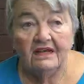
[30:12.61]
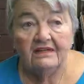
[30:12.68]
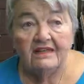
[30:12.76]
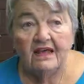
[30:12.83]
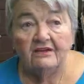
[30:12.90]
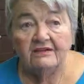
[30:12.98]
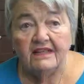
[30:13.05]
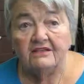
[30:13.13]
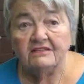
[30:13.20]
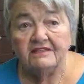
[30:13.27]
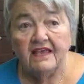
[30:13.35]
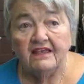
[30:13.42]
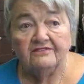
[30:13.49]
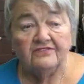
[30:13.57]
Downtown
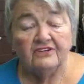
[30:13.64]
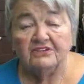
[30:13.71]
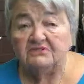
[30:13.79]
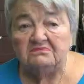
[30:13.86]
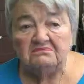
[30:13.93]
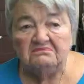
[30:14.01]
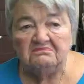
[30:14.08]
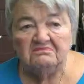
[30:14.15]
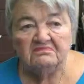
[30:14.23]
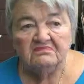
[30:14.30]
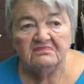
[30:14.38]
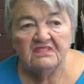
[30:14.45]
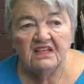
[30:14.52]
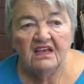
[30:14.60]
Sanford,
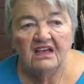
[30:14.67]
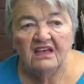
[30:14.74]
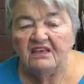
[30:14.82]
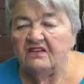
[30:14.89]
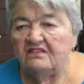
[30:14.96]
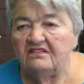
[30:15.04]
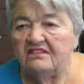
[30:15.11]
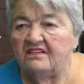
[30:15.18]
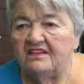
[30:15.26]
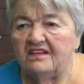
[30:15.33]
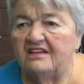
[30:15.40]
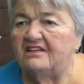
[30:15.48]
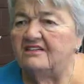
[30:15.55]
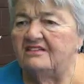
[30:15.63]
you
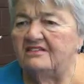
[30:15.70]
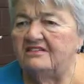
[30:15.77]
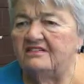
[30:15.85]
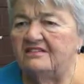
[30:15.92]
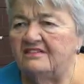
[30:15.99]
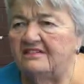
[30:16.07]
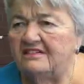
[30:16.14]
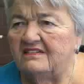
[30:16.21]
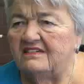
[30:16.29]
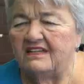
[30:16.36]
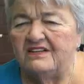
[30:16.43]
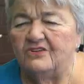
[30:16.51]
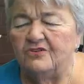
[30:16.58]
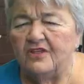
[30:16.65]
didn't
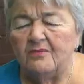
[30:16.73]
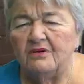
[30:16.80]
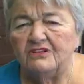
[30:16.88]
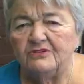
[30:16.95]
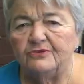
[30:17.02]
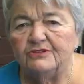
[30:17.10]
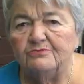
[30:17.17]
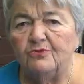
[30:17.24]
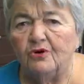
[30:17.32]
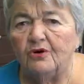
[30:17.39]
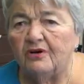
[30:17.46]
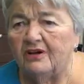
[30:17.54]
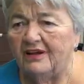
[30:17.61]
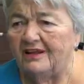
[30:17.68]
do that much. It was
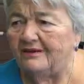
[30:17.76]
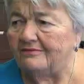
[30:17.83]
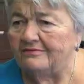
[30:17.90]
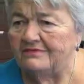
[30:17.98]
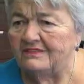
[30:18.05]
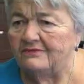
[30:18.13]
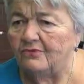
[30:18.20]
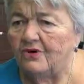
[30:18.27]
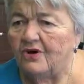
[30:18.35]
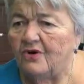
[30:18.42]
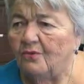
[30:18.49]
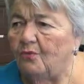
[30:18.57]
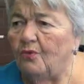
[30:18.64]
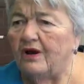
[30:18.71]
more in
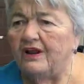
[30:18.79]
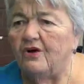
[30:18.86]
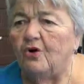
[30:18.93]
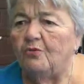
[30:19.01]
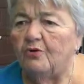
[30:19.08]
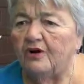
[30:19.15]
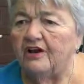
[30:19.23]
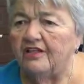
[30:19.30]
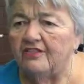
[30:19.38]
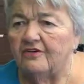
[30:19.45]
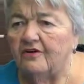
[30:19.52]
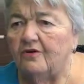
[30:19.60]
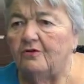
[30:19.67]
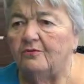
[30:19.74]
one home or another
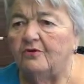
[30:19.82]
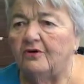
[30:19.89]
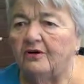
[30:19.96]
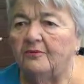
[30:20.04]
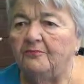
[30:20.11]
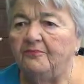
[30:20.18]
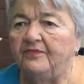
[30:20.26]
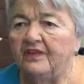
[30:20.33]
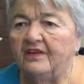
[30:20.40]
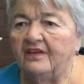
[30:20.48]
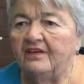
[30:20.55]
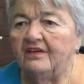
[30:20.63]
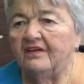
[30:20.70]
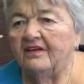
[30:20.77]
home,
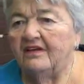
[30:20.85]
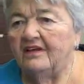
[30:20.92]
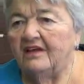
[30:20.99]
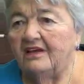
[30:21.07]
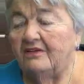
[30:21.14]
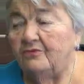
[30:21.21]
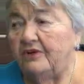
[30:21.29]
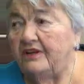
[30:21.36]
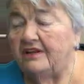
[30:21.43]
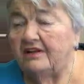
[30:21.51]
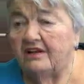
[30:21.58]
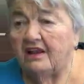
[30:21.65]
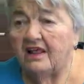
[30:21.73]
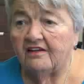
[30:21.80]
and we did
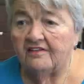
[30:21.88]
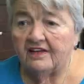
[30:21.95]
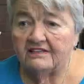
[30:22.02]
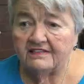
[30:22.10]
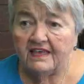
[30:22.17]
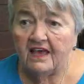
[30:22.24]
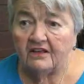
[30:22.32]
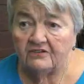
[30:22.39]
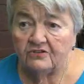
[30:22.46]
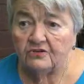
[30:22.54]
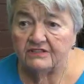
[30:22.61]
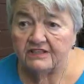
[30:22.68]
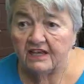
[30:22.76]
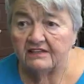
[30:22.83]
a lot of, I say,
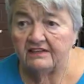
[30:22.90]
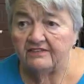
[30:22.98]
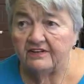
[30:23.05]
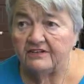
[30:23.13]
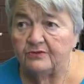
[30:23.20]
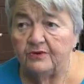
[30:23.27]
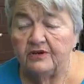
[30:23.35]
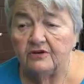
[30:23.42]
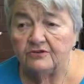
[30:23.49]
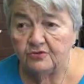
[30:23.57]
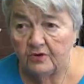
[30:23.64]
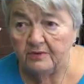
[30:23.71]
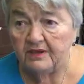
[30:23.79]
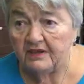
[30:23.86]
outdoors activities. We'd go
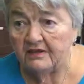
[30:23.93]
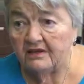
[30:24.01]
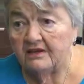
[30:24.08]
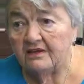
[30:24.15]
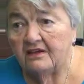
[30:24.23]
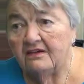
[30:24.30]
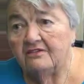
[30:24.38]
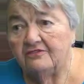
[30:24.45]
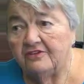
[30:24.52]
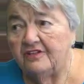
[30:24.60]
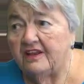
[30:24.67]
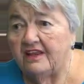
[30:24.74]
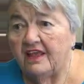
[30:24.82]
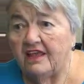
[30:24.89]
swimming for
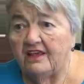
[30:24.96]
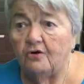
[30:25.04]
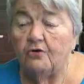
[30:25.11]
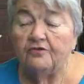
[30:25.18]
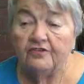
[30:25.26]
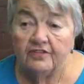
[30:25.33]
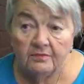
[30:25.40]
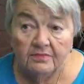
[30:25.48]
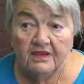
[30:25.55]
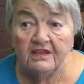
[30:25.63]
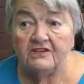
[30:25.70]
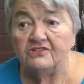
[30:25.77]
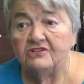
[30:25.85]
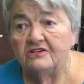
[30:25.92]
the day, go over to the
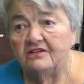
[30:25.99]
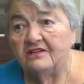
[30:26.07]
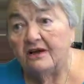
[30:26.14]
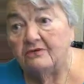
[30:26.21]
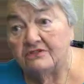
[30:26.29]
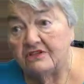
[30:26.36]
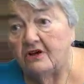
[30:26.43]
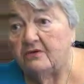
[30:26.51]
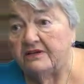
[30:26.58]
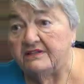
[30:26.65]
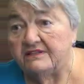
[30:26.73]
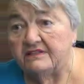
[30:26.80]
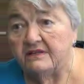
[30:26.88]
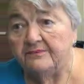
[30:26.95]
beach. That was
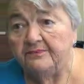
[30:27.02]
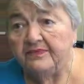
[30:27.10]
always